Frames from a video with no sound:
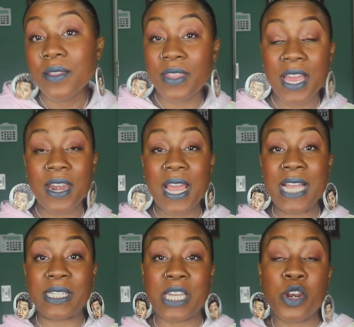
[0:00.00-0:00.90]
then
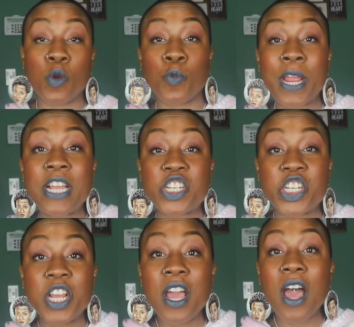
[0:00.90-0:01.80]
it's gonna
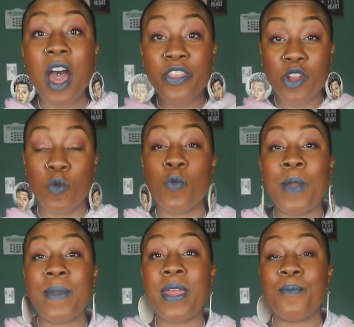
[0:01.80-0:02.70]
reach other
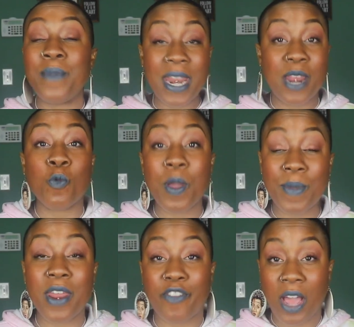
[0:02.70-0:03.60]
women, men and
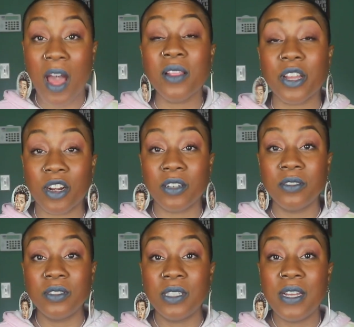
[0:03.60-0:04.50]
women of
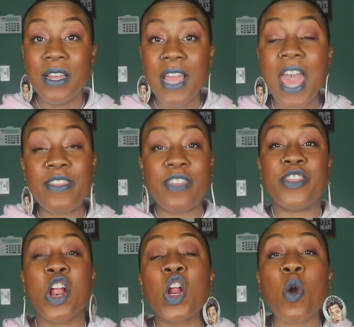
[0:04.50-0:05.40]
color, and then
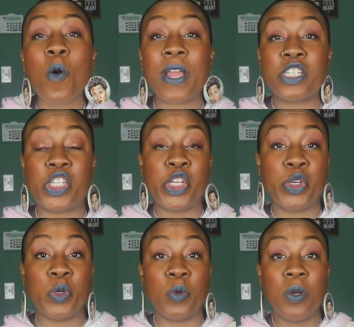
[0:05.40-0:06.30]
they're going
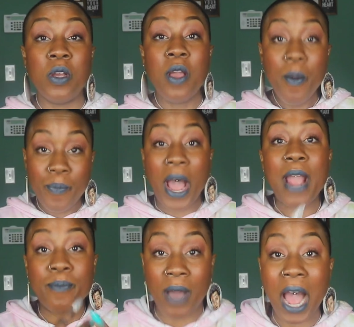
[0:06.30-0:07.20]
to
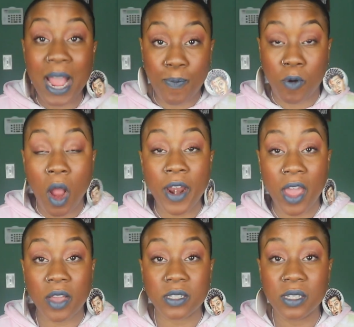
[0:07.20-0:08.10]
buy my
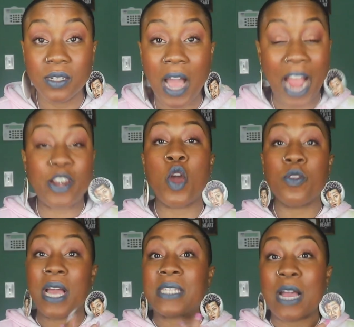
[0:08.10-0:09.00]
product. I know
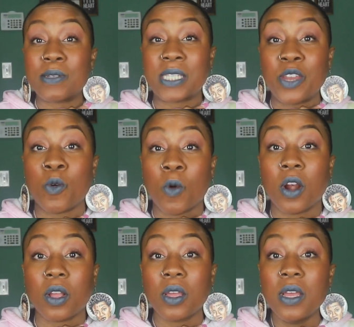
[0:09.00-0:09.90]
that's how it's gonna
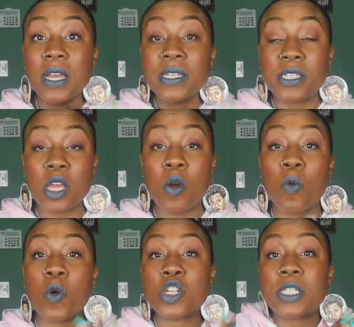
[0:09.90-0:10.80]
work. So
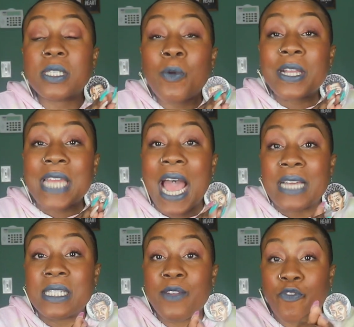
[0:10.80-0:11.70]
we're just going to
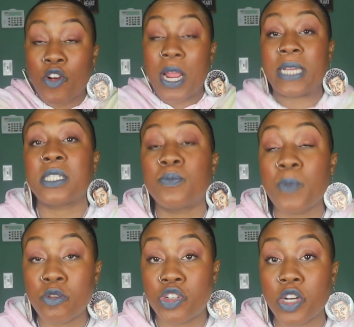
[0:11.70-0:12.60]
ask them for
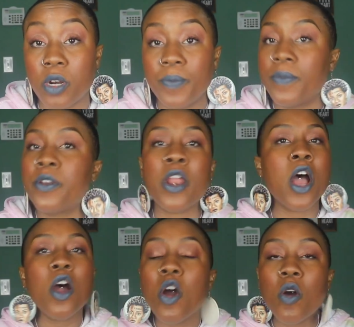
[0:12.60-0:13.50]
exposure.
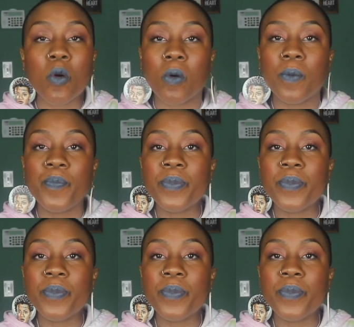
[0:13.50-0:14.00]
No,